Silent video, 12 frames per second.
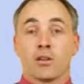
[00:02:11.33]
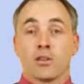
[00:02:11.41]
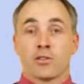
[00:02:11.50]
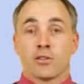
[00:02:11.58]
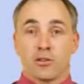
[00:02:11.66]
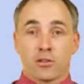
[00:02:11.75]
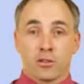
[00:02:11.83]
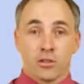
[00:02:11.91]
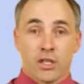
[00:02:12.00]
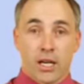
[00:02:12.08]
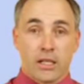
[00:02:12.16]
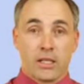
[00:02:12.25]
the surgical
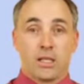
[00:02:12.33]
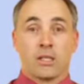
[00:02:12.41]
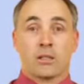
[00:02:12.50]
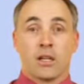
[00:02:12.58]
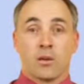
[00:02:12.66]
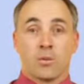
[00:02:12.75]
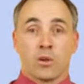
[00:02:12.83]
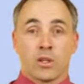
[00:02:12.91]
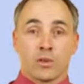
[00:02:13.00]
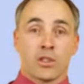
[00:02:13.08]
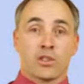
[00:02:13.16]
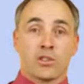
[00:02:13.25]
technique that we're
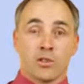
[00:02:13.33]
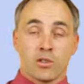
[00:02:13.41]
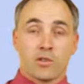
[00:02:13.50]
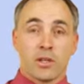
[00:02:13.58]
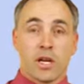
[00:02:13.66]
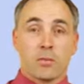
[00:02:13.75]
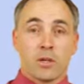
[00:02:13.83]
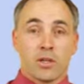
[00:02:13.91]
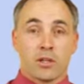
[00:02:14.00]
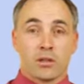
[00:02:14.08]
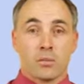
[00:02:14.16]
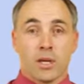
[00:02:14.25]
going to choose for that
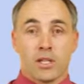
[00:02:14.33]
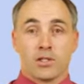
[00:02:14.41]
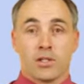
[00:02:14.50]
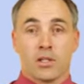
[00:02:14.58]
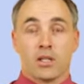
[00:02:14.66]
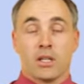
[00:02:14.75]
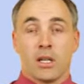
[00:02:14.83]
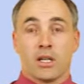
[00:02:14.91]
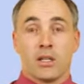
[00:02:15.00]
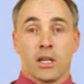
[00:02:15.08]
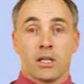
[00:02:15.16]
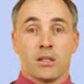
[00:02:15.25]
particular patient,
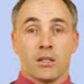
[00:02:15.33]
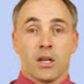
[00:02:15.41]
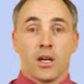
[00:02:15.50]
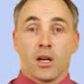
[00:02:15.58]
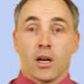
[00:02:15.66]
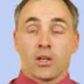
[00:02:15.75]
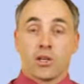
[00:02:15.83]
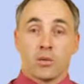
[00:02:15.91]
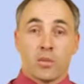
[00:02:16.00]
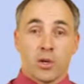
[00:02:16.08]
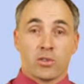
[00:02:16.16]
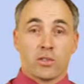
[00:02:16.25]
and then a
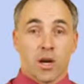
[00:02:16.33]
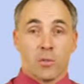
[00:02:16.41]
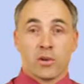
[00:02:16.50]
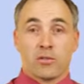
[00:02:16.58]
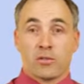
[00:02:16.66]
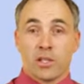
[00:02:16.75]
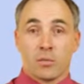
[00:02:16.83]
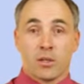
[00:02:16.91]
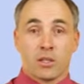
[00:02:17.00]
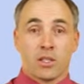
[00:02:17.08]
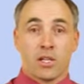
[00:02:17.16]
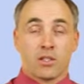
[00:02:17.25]
good post-operative
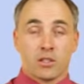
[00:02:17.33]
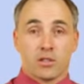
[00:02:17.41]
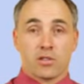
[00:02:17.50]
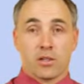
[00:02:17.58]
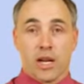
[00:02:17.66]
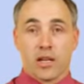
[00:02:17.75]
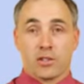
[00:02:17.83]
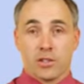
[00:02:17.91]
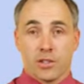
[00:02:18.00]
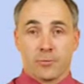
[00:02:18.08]
rehabilitation strategy.